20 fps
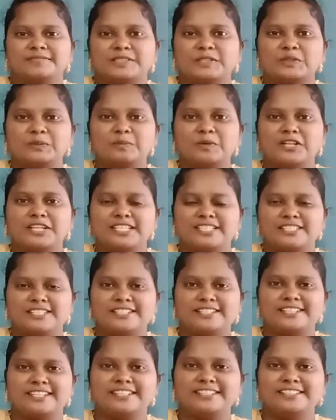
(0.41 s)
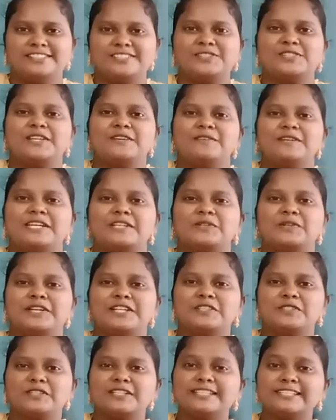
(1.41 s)
Good morning, children. Today we are
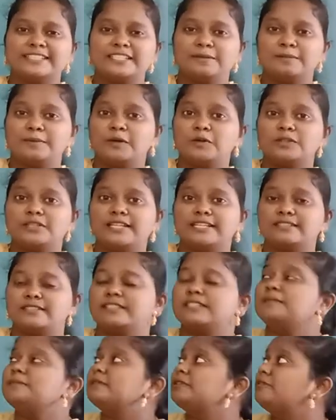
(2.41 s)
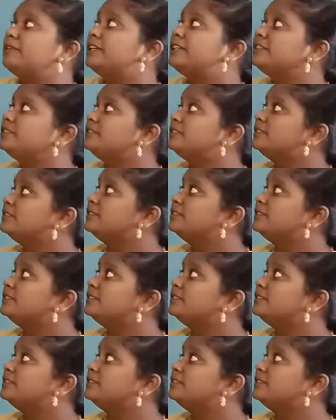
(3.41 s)
going to learn about lesson number 1,